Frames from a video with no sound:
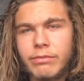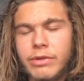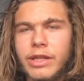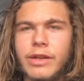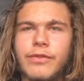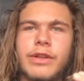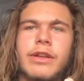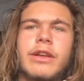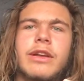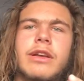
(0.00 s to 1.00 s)
And then if it
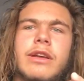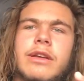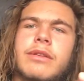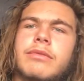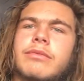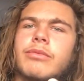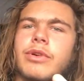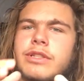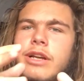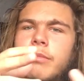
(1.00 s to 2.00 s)

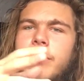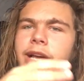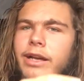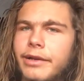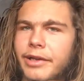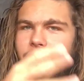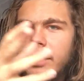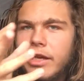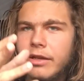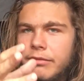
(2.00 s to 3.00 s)
wants to come back, it
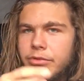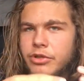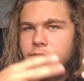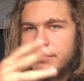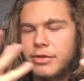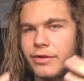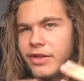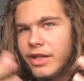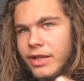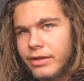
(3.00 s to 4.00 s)
can. You just observe it
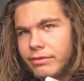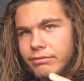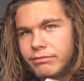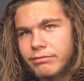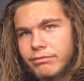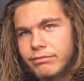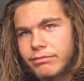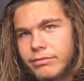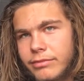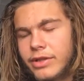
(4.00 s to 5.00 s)
again
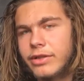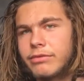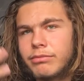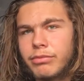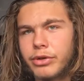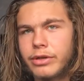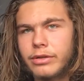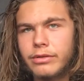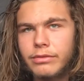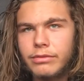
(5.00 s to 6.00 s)
and breathe.
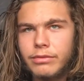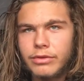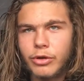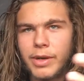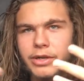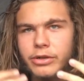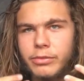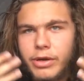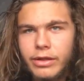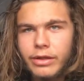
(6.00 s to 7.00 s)
Go back to your
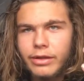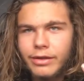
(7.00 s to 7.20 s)
breath.